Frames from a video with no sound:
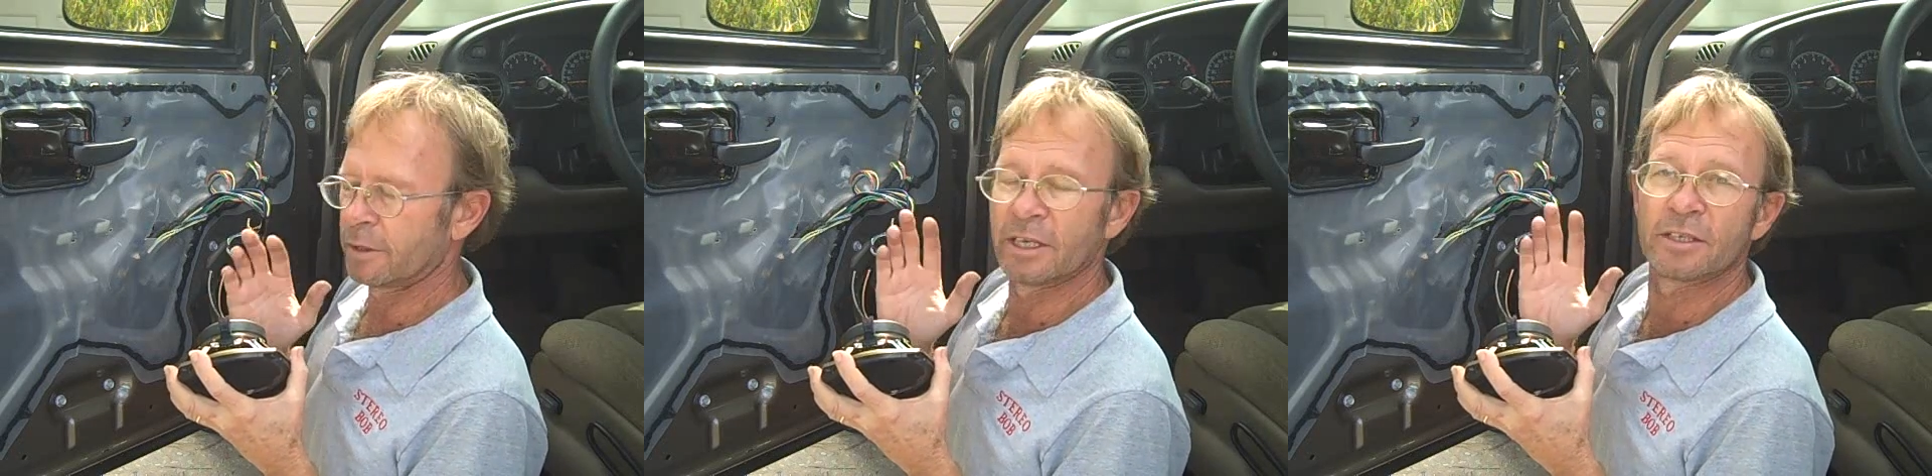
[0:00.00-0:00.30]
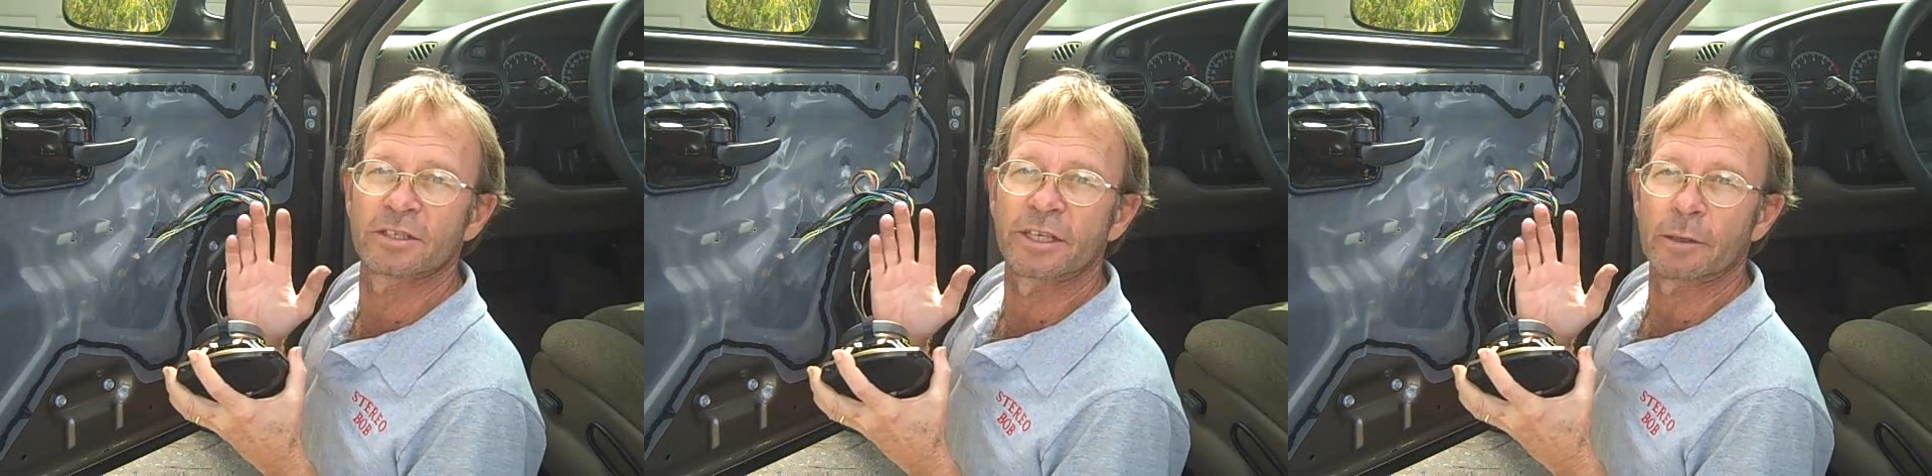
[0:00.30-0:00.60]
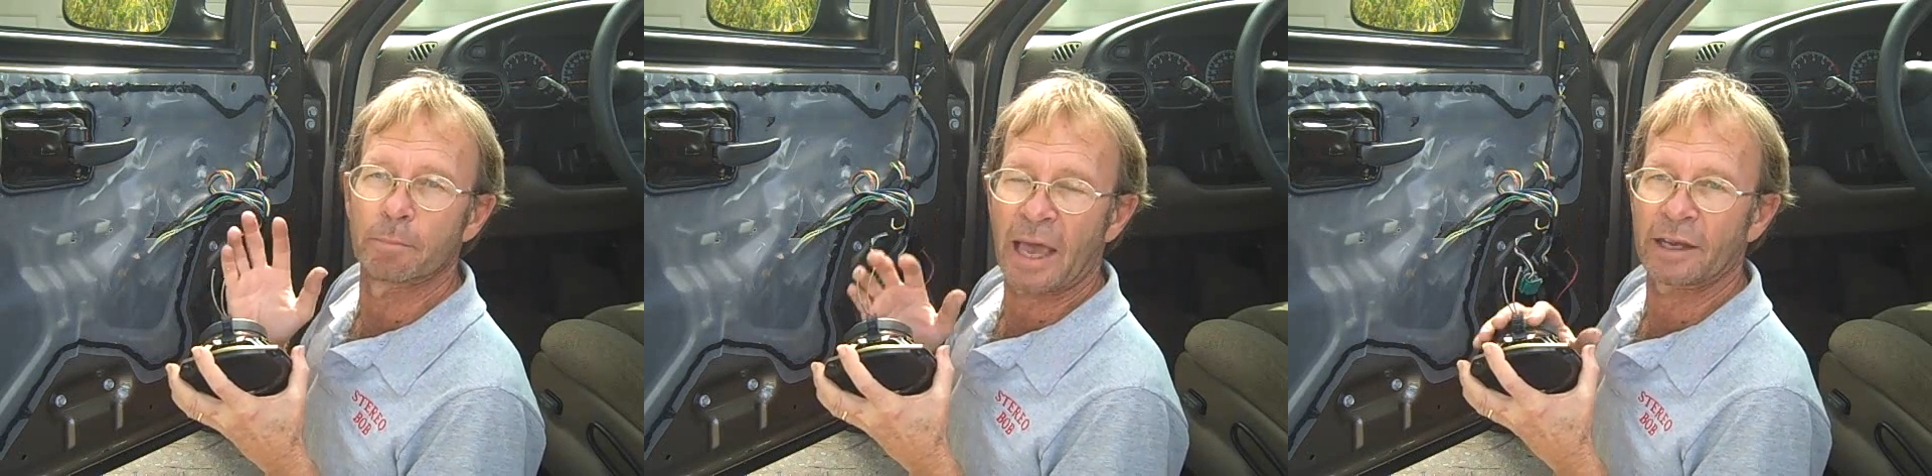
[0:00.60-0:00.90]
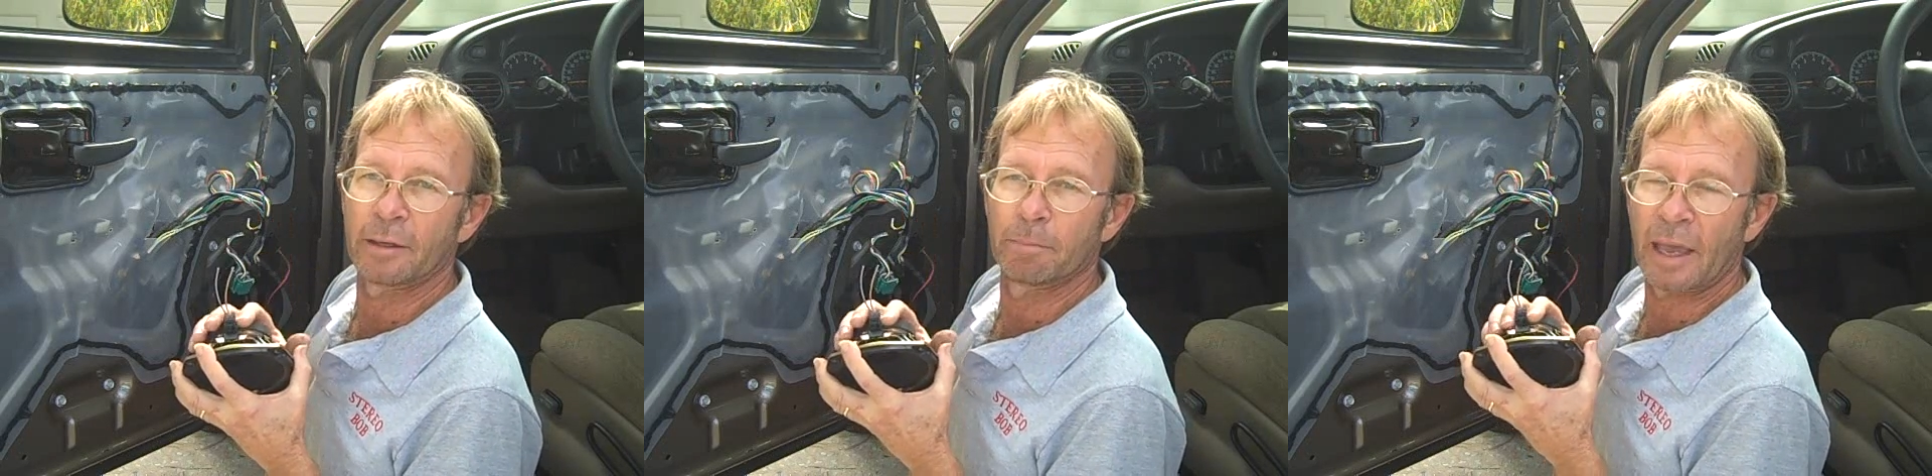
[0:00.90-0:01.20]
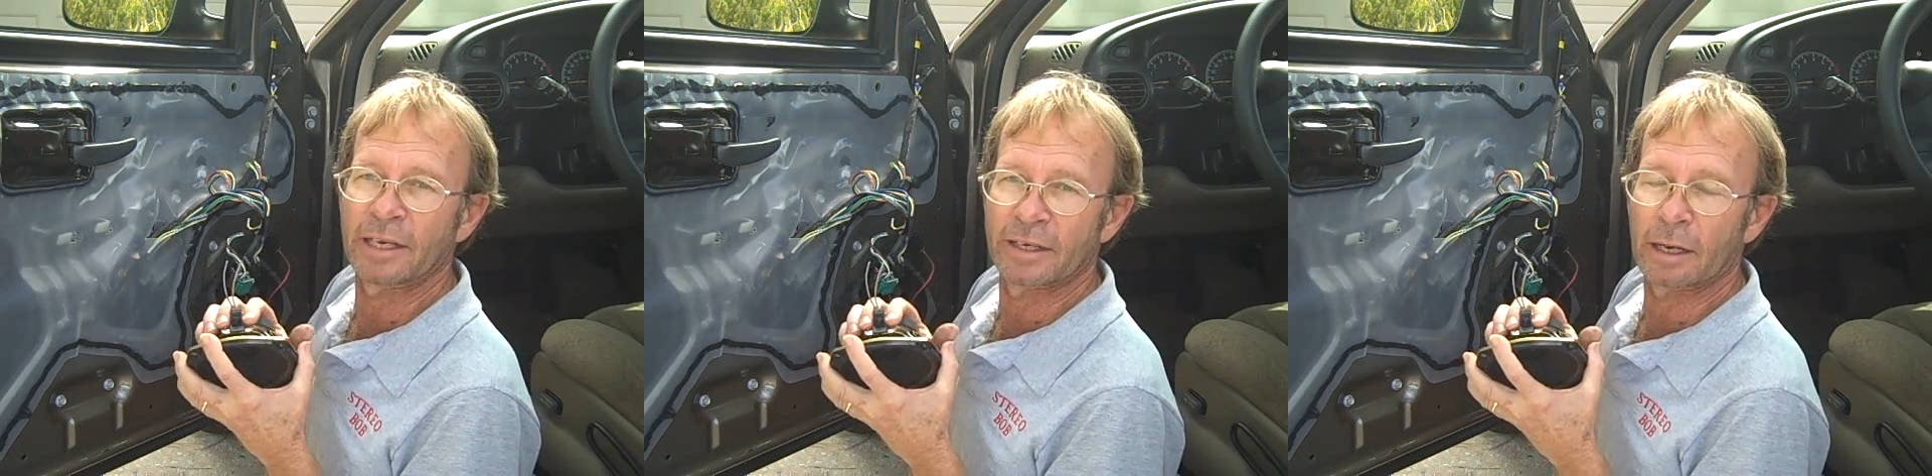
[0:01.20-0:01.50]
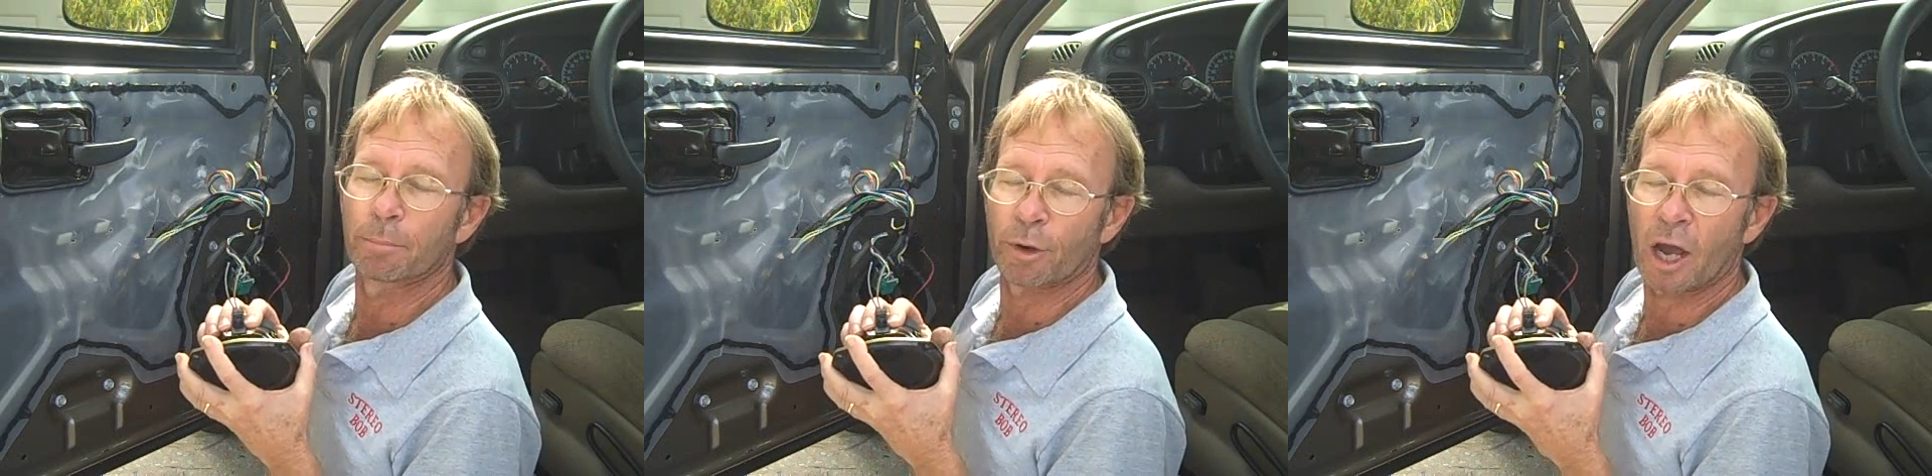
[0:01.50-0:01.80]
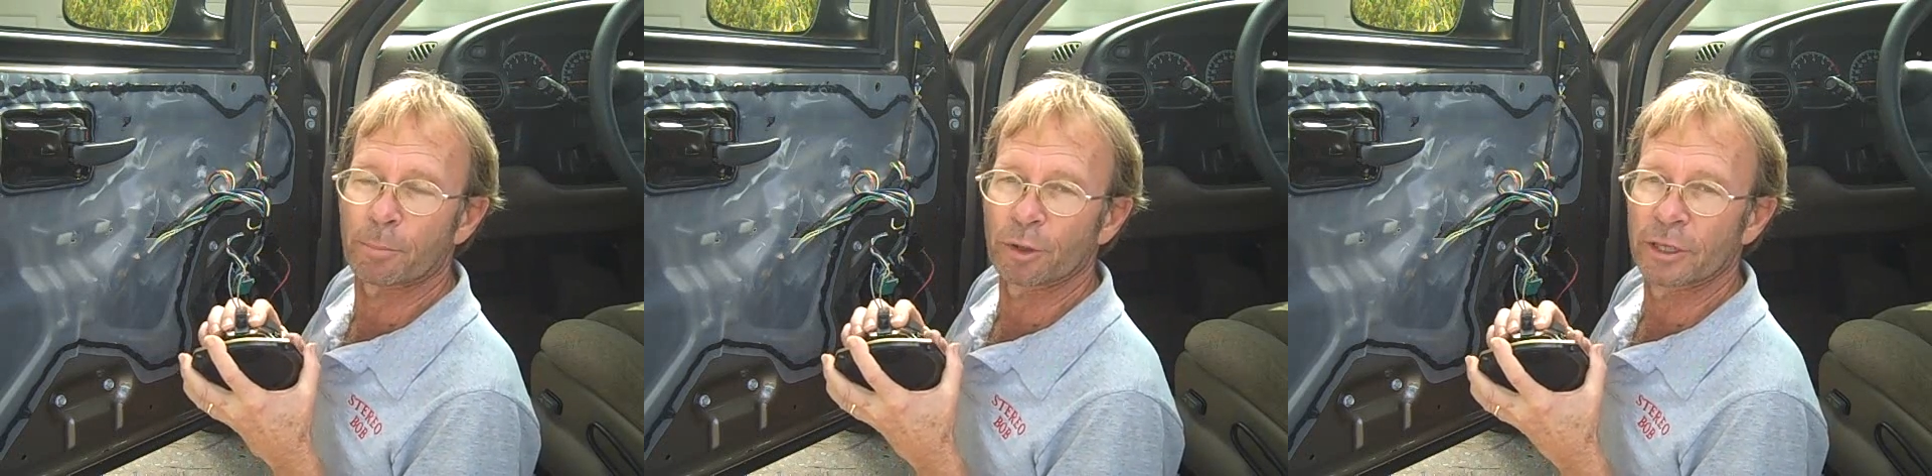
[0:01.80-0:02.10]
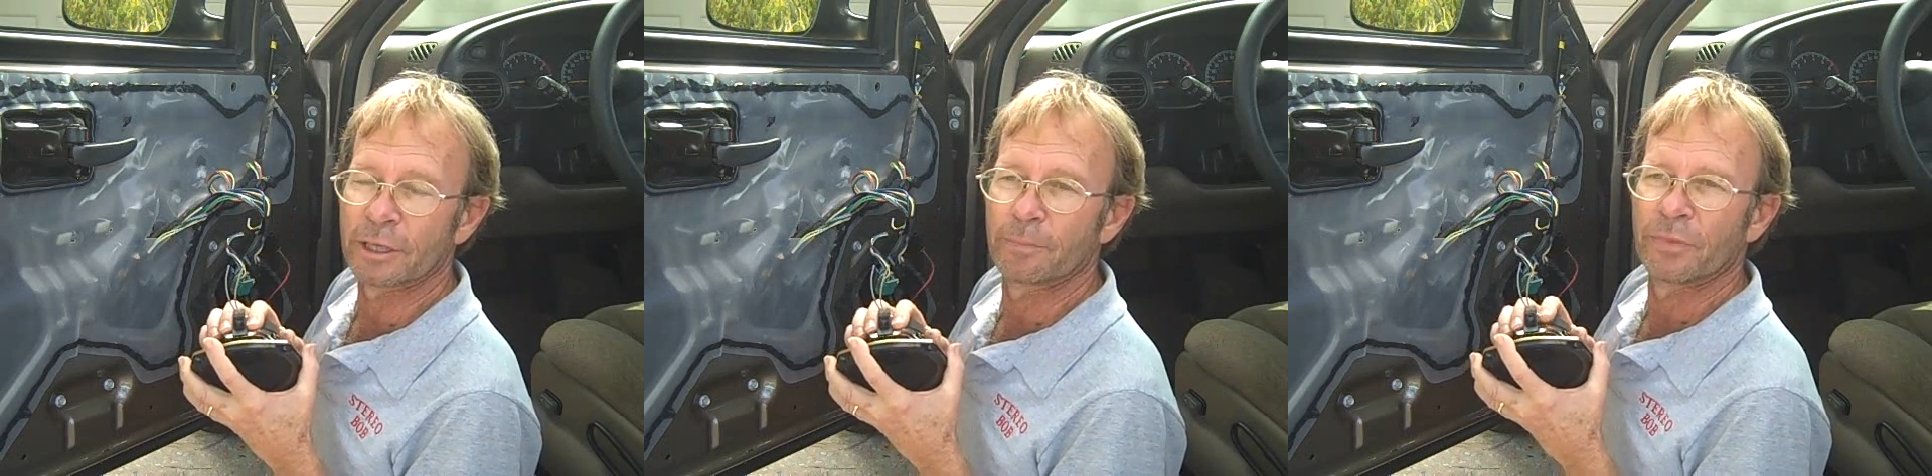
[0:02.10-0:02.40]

these get mated up properly.